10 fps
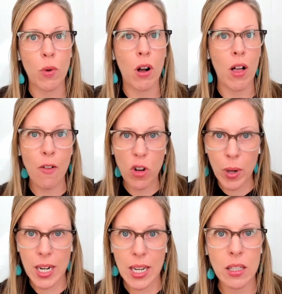while
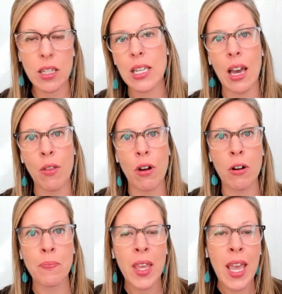everybody is together